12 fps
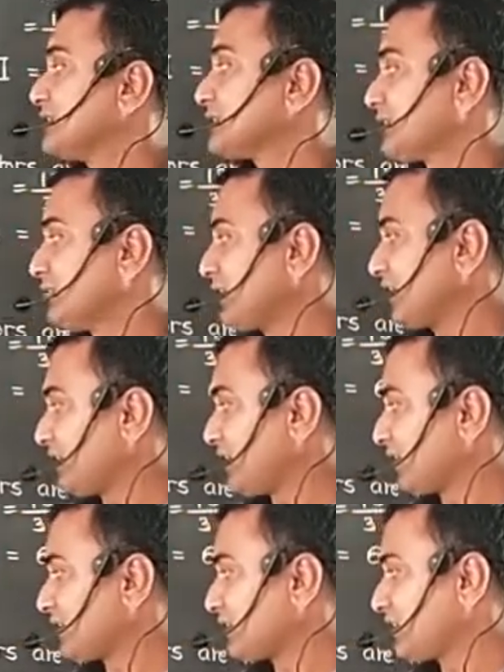Some
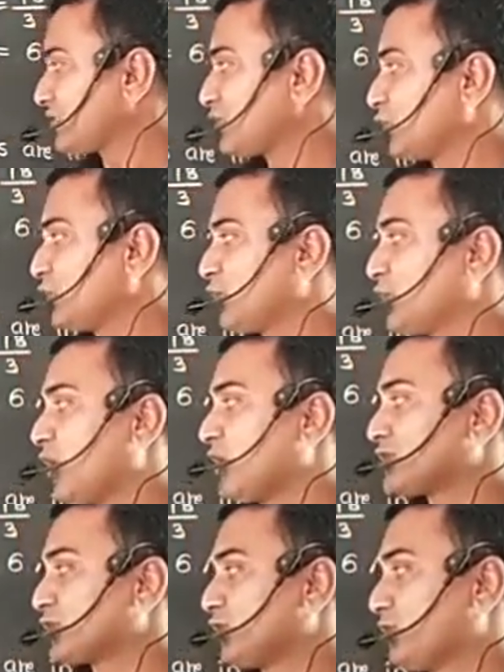conductors do
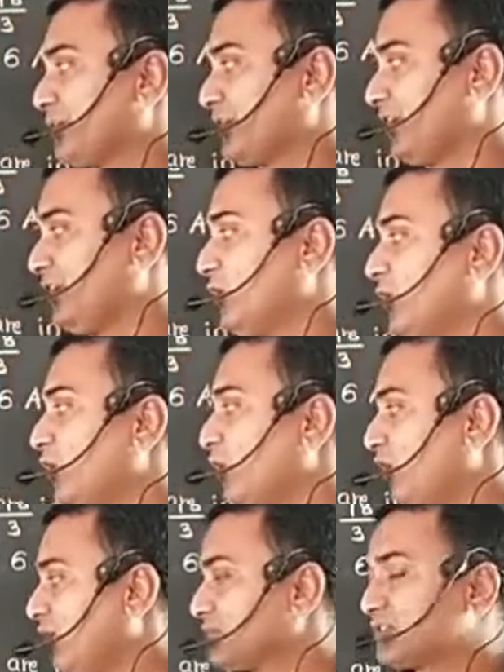not obey
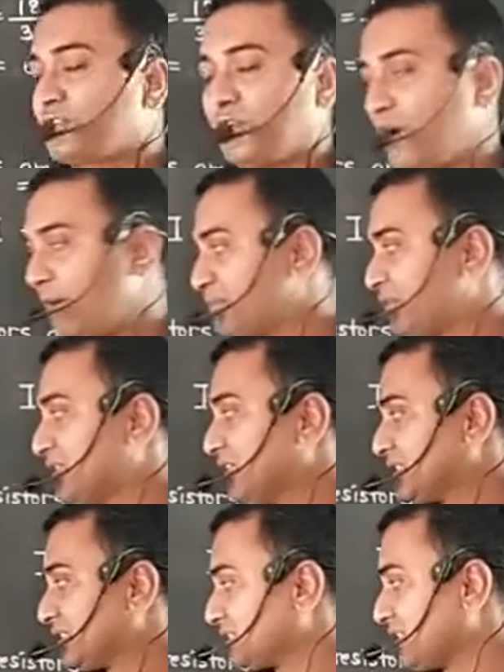Ohm's
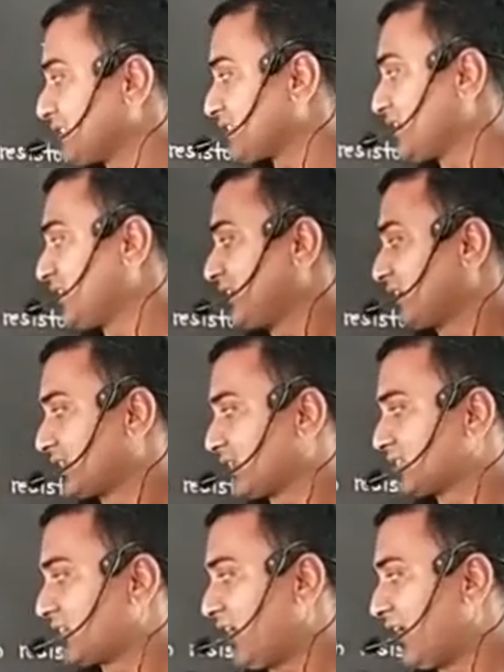law. Such
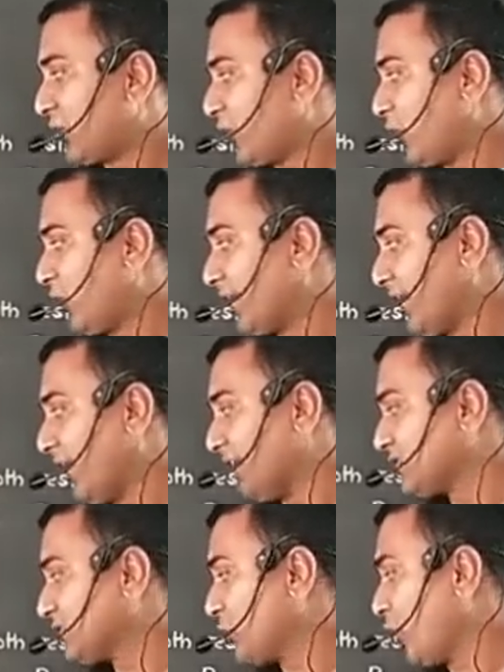conductors are called
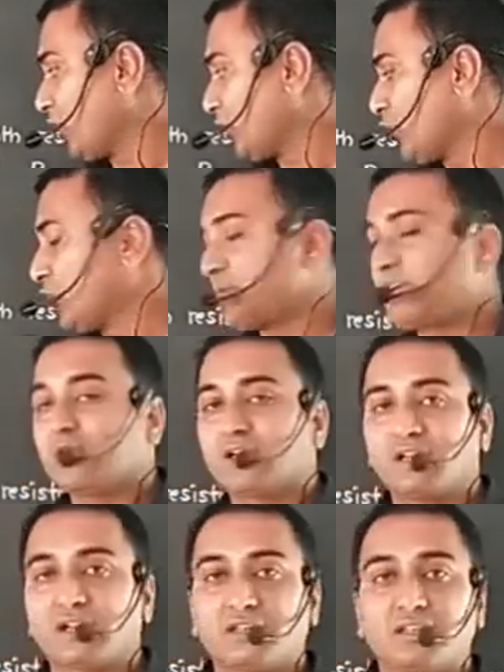as non-ohmic
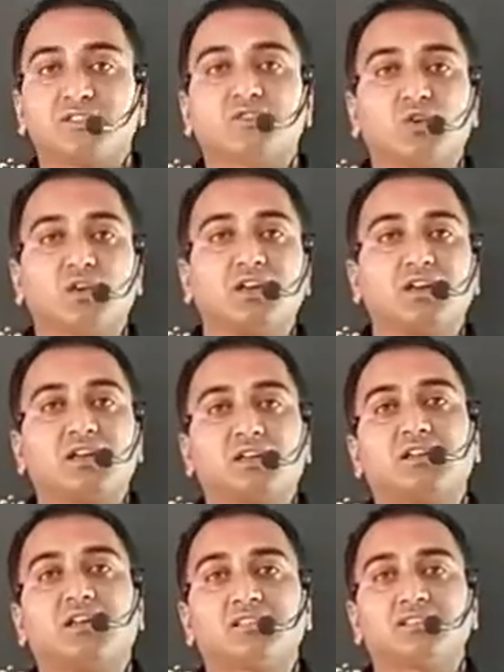conductors. So
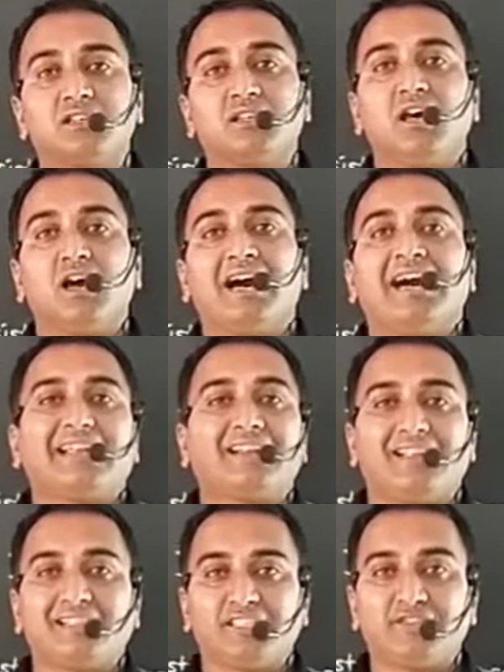conductors are
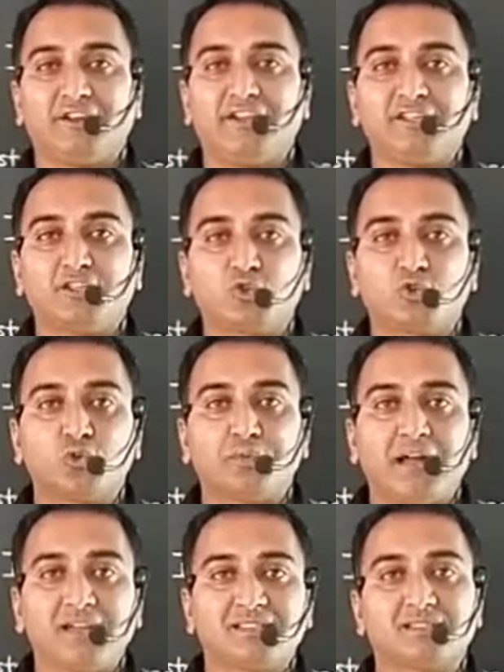classified into two
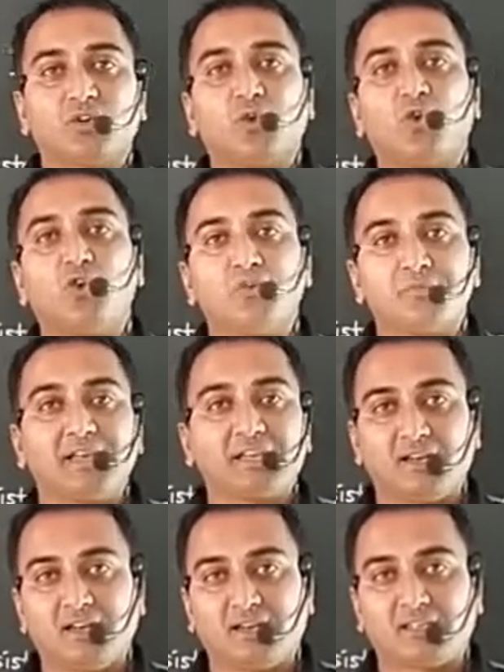parts: ohmic
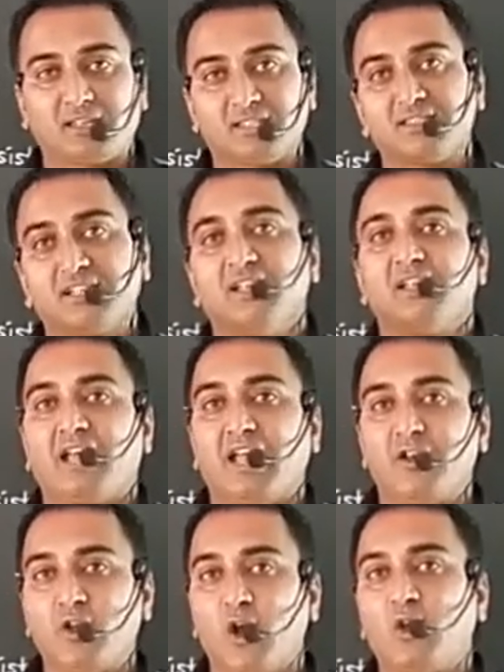conductors
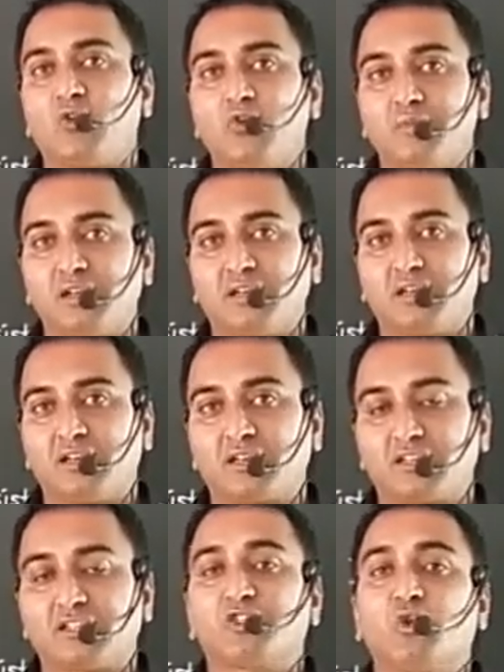and non-ohmic conductors.